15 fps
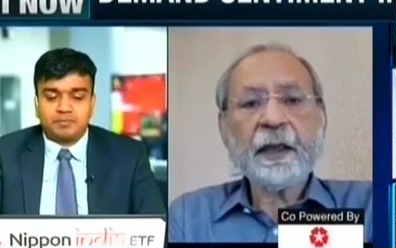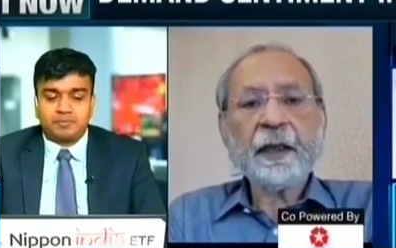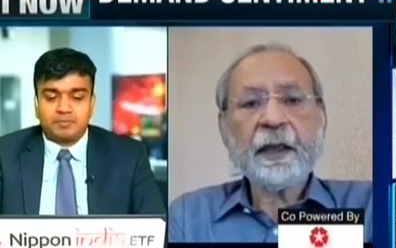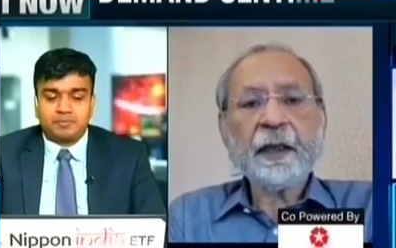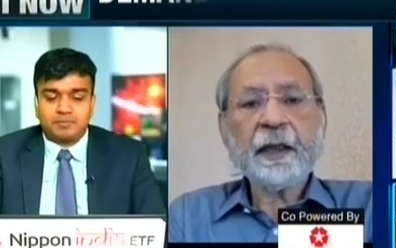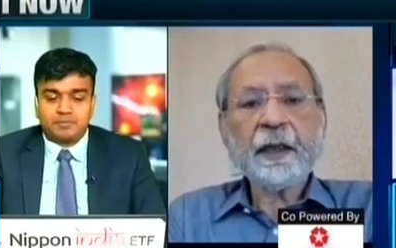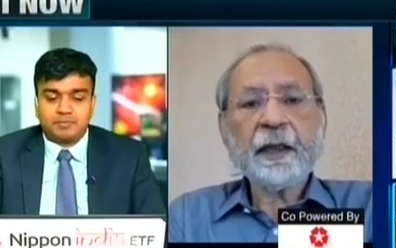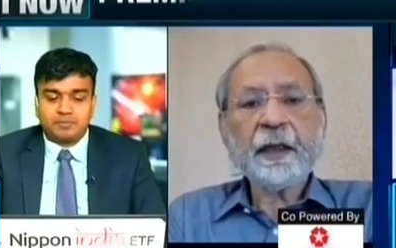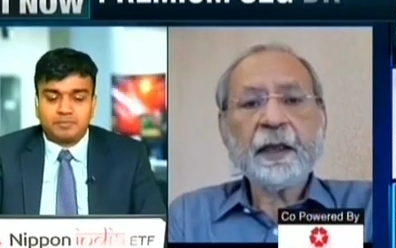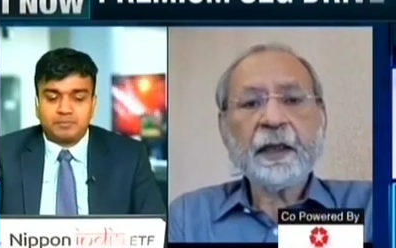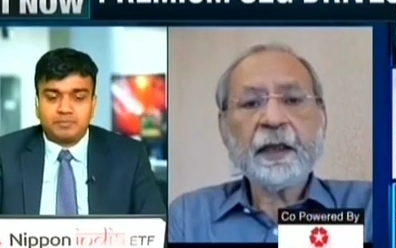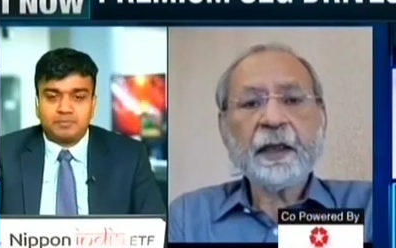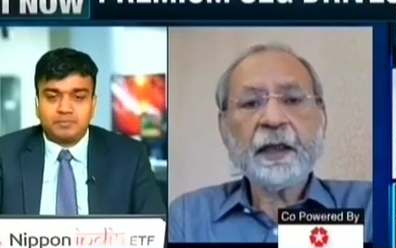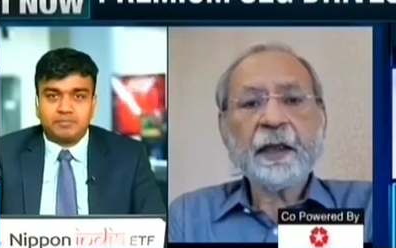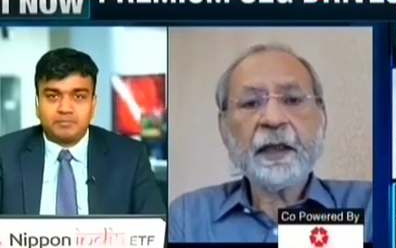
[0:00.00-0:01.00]

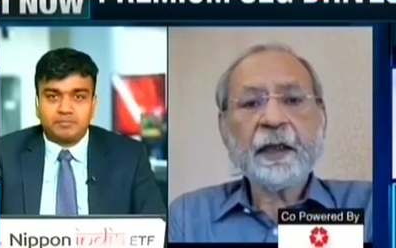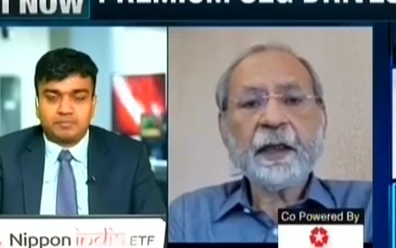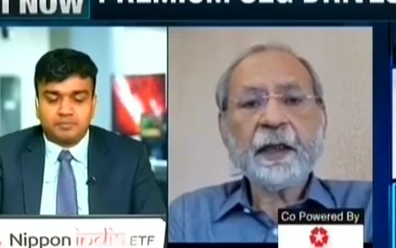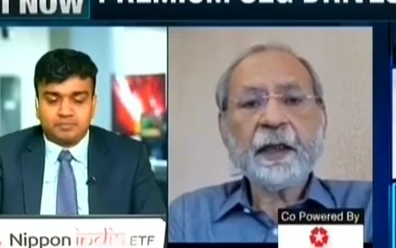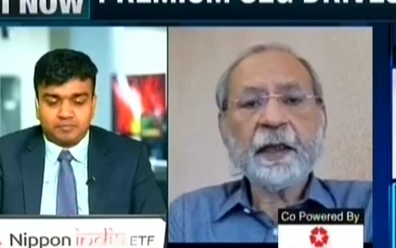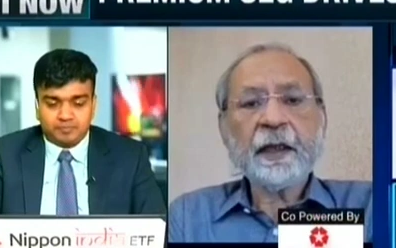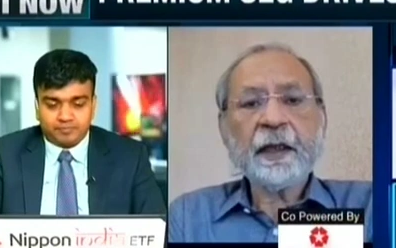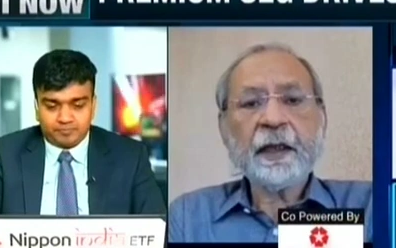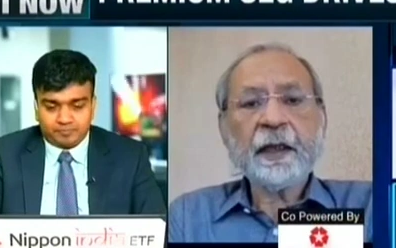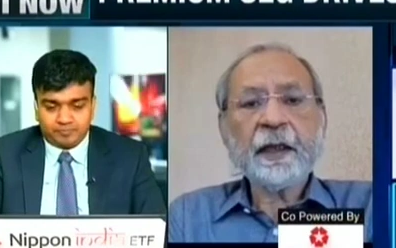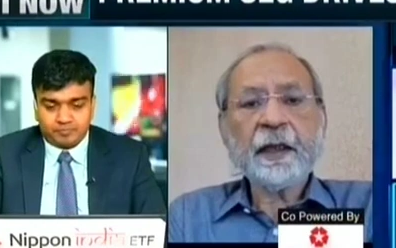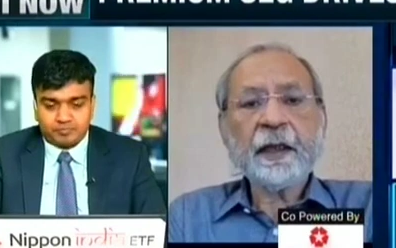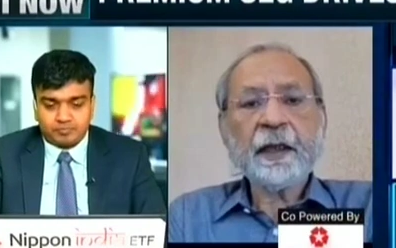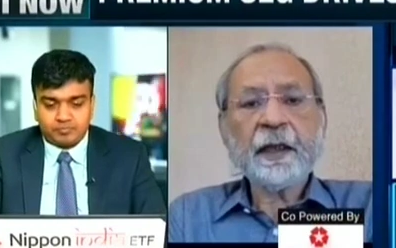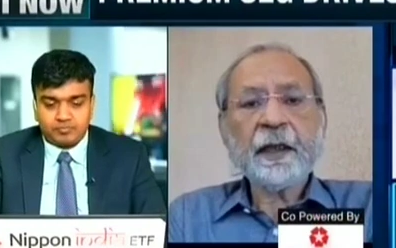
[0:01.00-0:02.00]

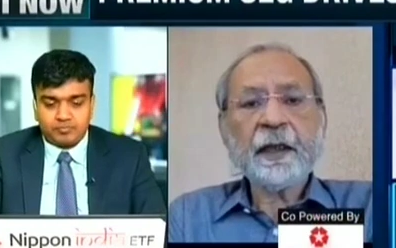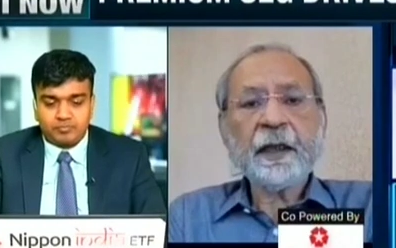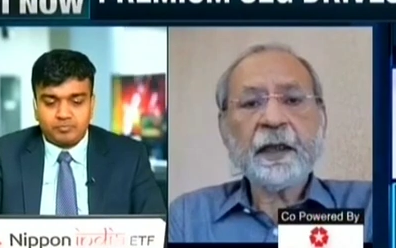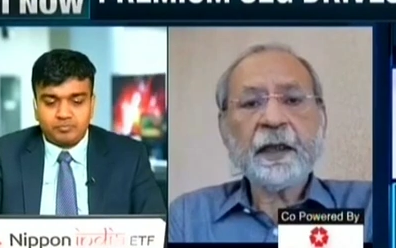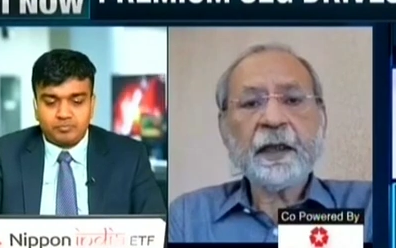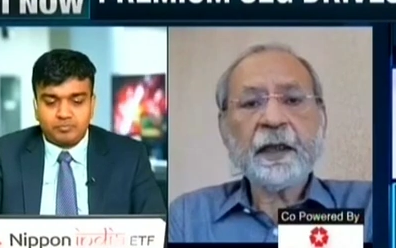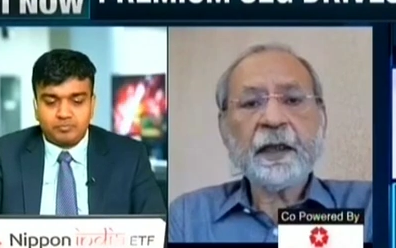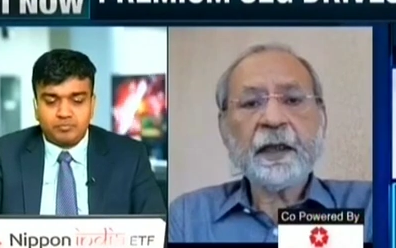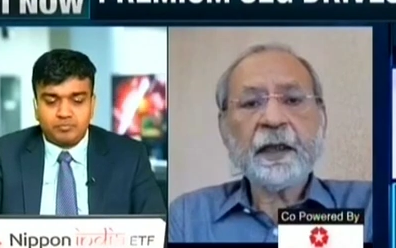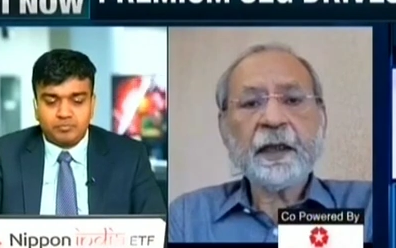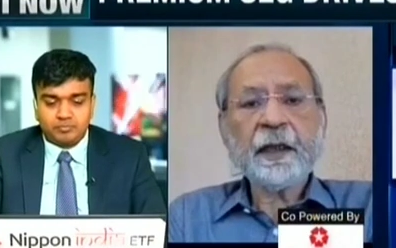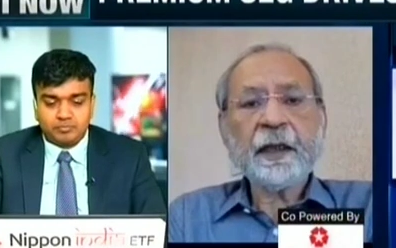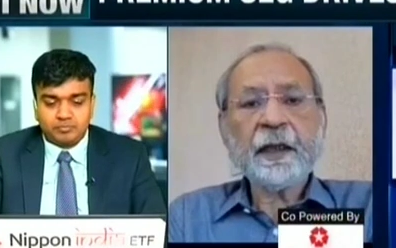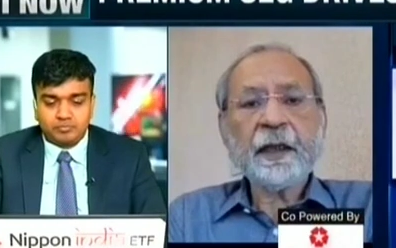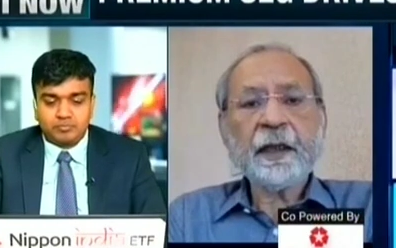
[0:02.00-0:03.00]

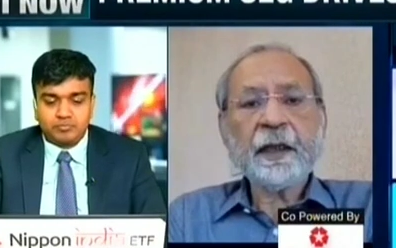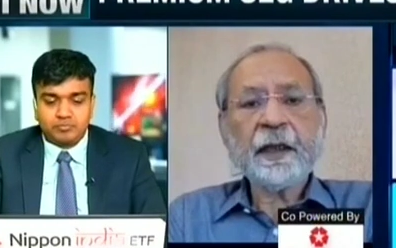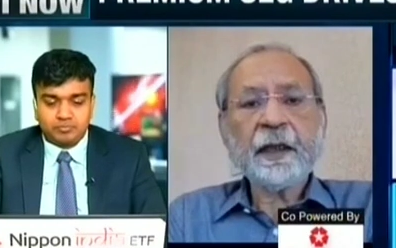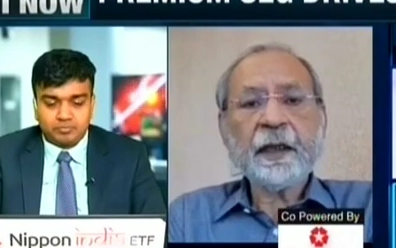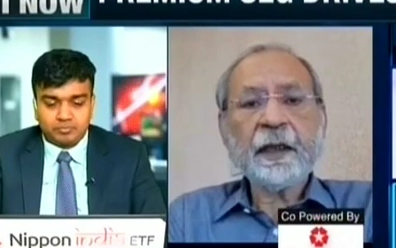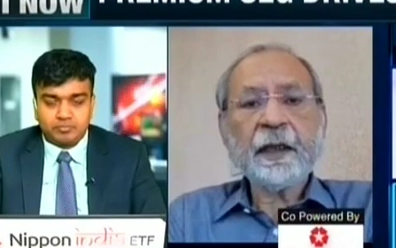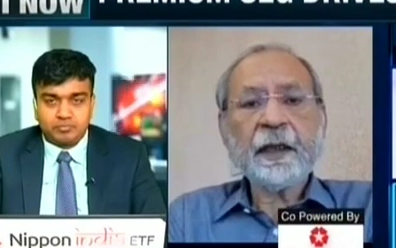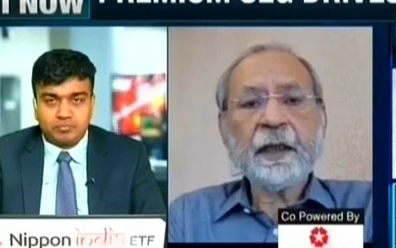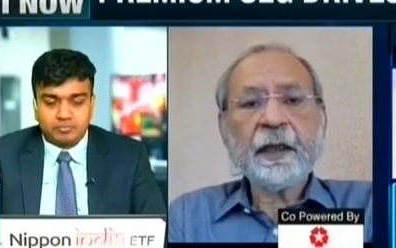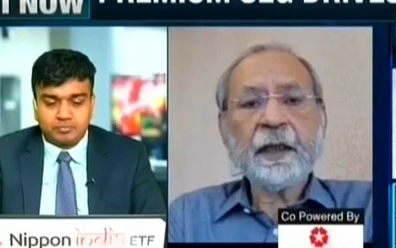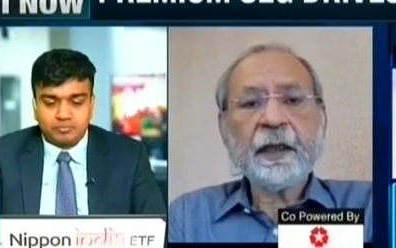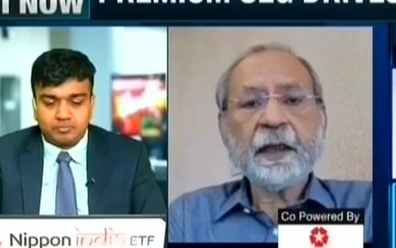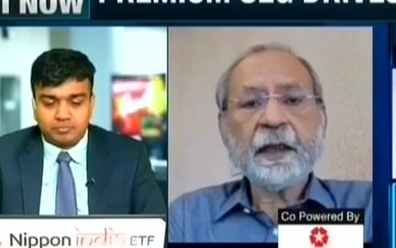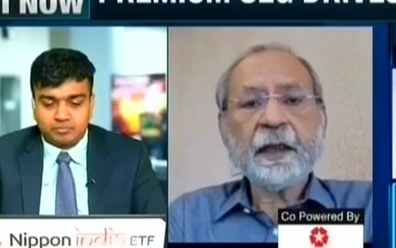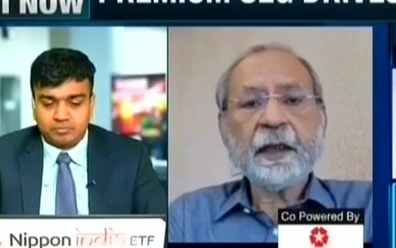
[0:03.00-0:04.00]

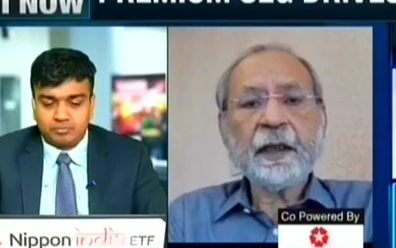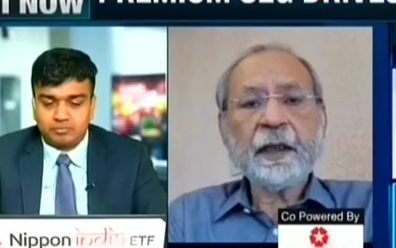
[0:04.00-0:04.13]
Nothing is said.